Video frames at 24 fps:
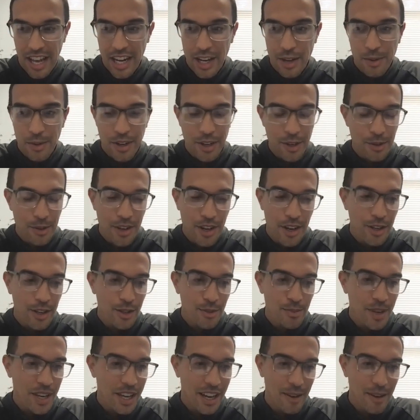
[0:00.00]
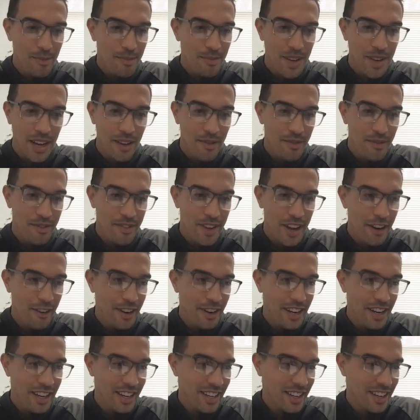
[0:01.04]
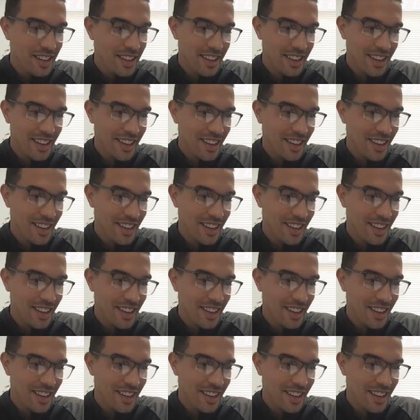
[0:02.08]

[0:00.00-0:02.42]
anyone who knows me i'm i'm very